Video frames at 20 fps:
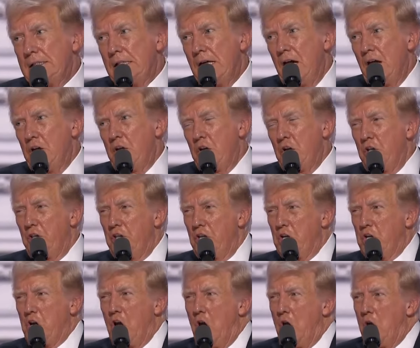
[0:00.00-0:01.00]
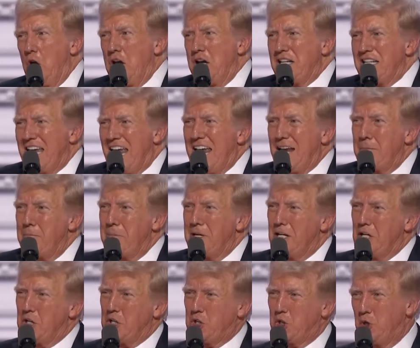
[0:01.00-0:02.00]
Under the current
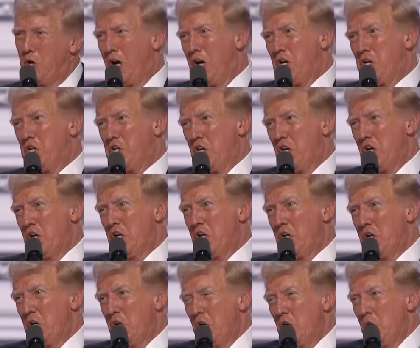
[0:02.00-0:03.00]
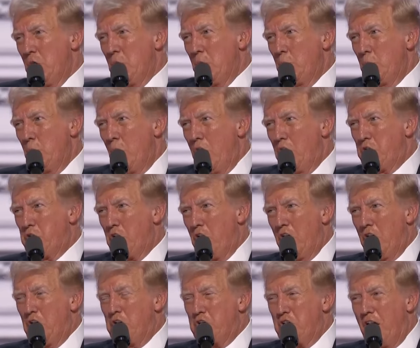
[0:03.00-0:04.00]
administration,
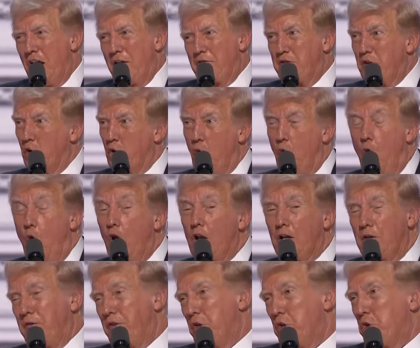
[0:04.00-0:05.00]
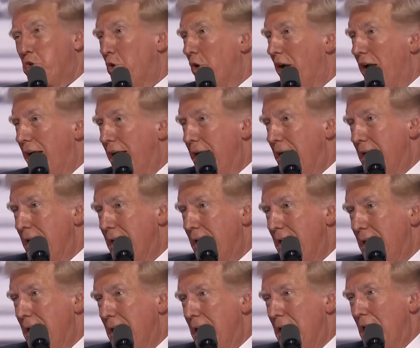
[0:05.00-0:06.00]
Russia is after all of Ukraine.
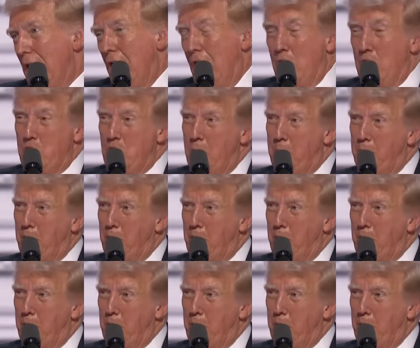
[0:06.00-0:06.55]
Under